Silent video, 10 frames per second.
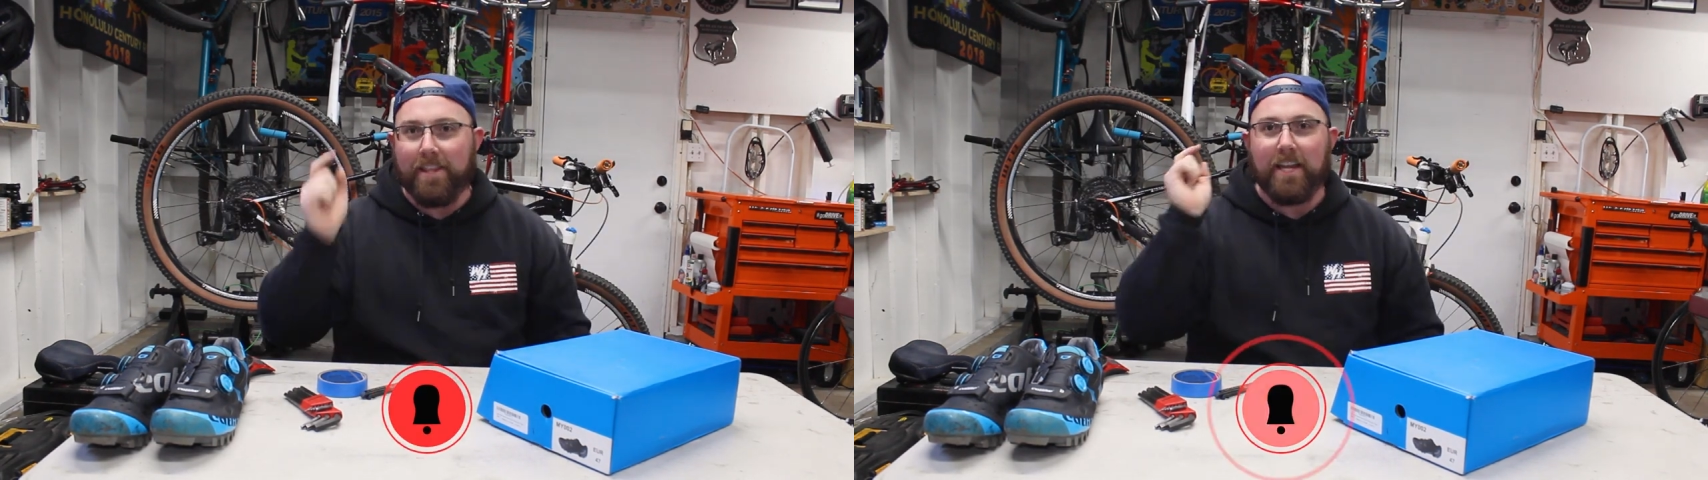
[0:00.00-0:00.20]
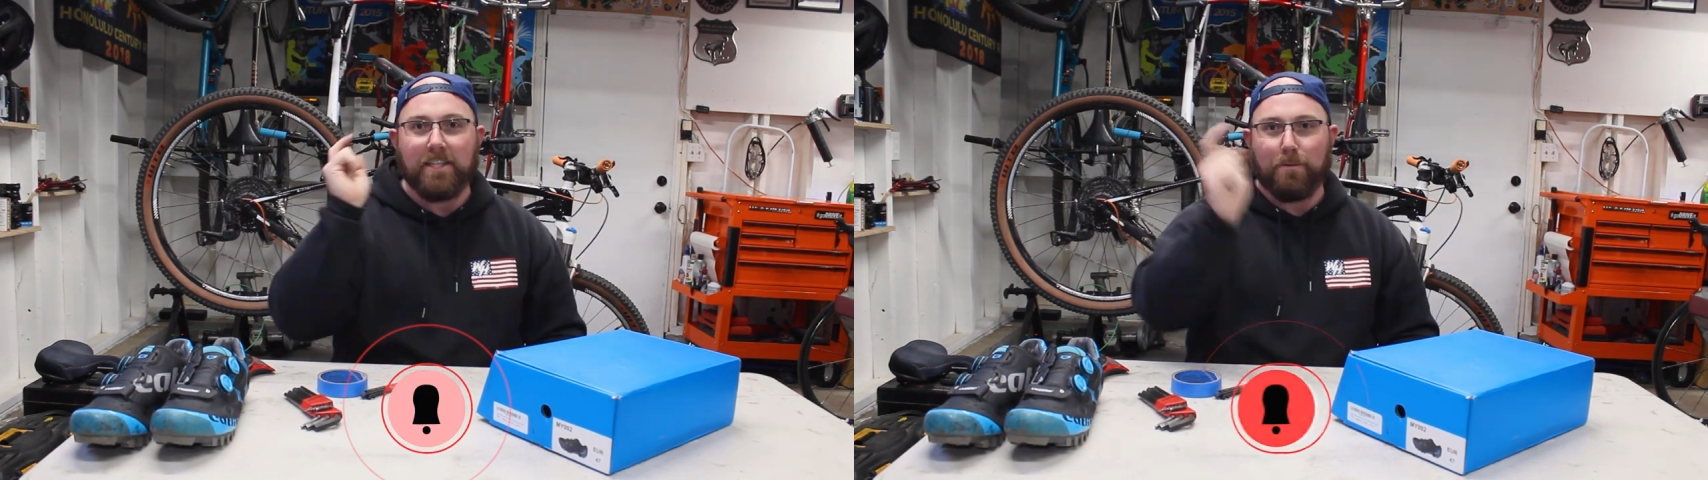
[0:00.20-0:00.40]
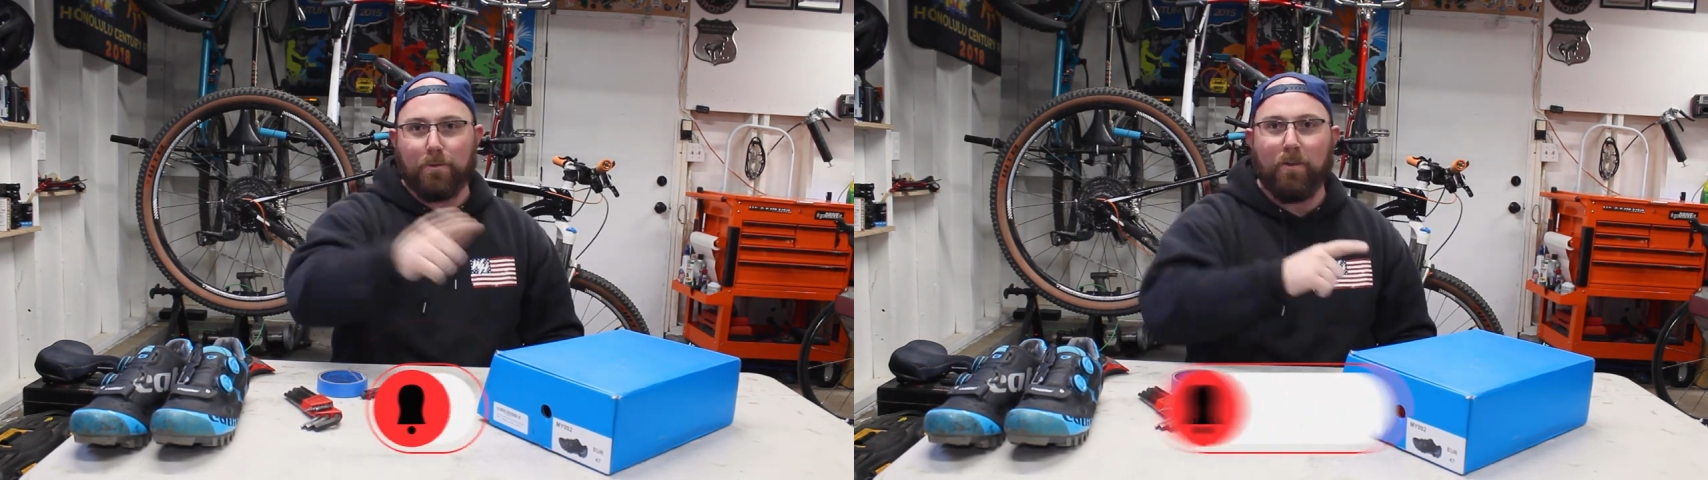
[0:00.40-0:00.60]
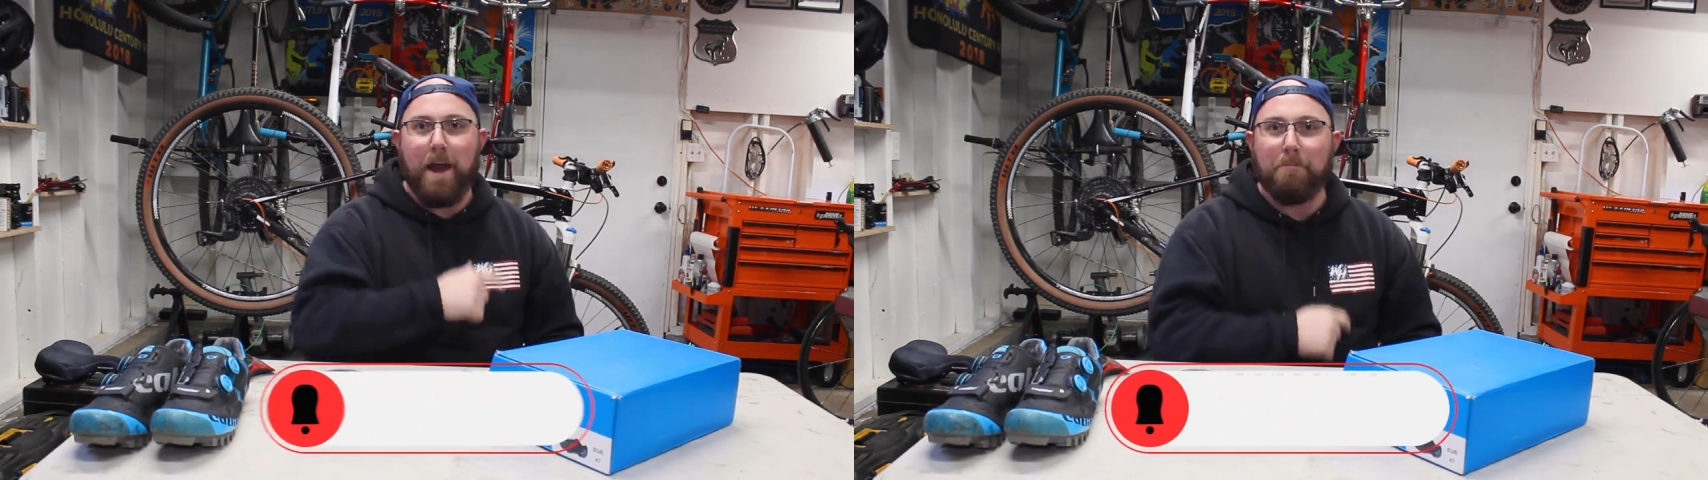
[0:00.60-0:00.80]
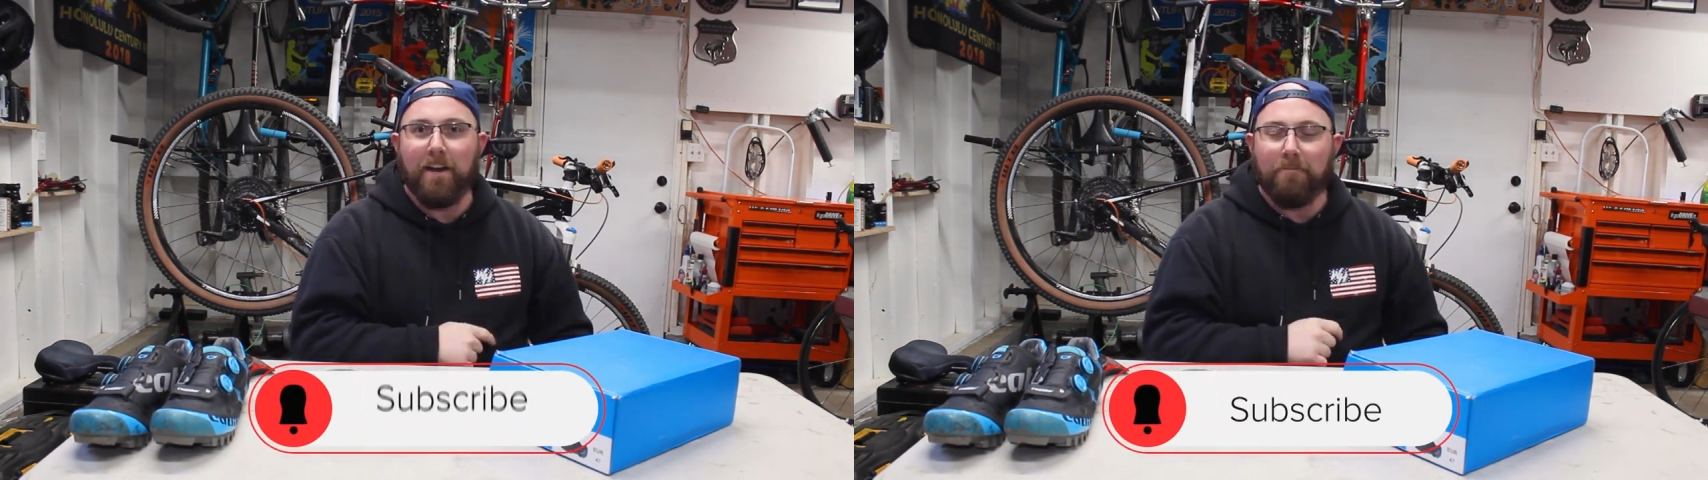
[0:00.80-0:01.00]
hit that
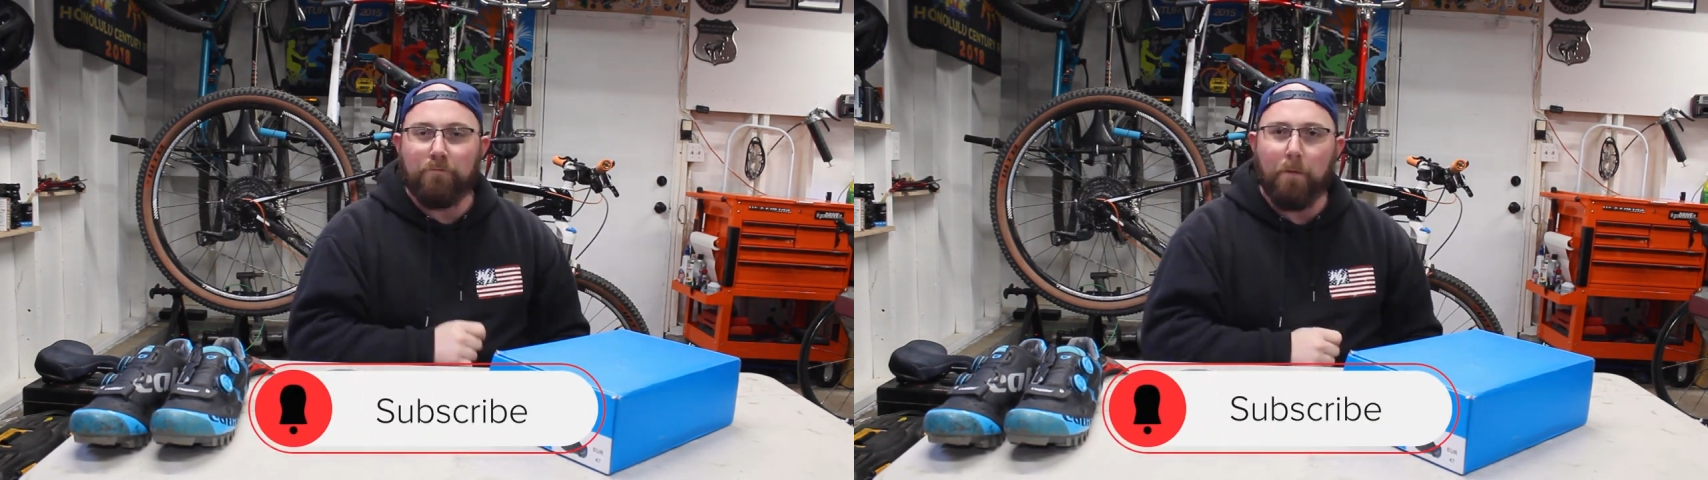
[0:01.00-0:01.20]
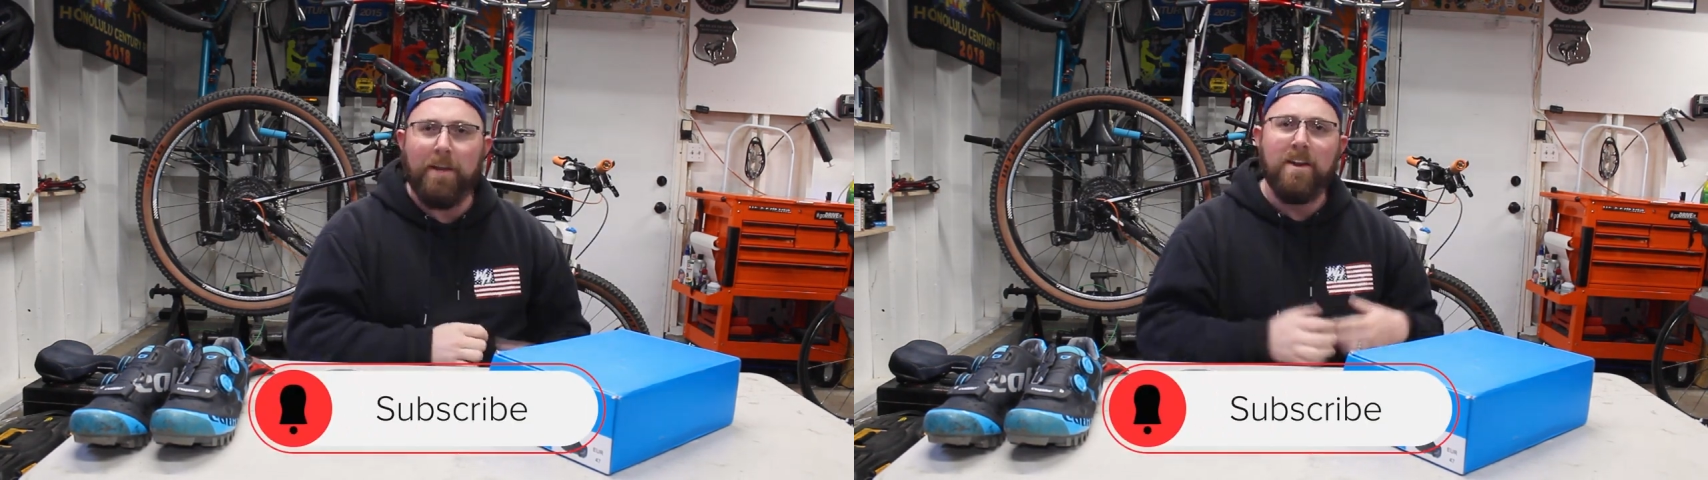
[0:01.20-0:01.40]
subscribe button for me.